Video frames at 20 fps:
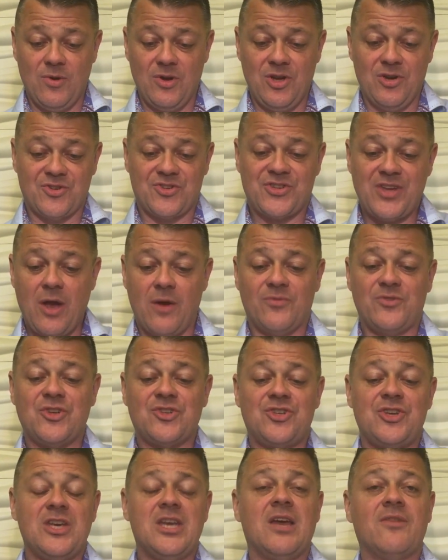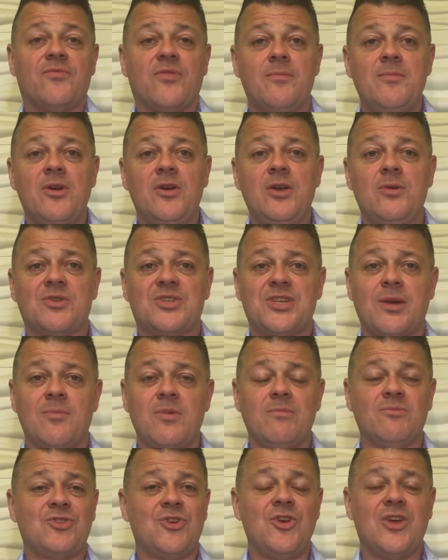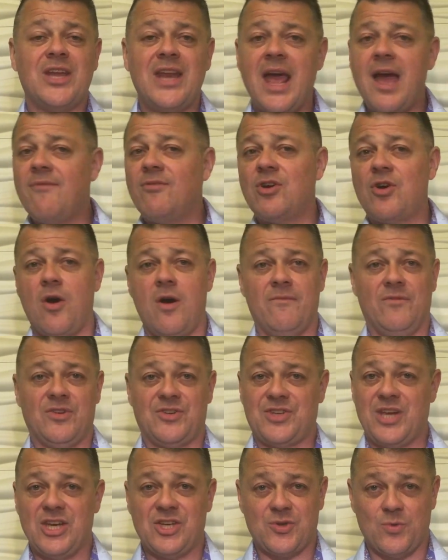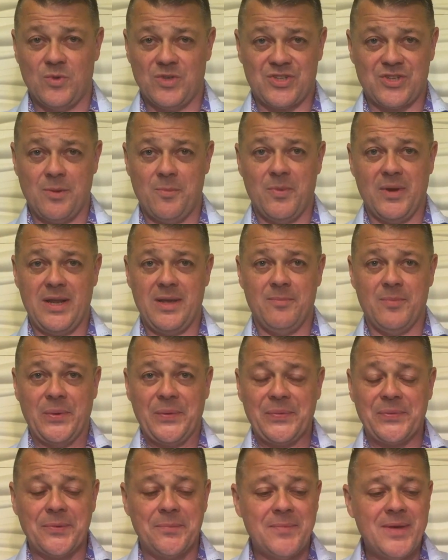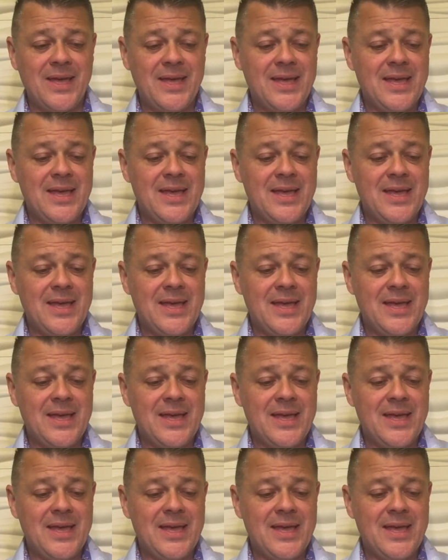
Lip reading: yourself, just so you can get familiar with some of them, so you can have a conversation with somebody about them.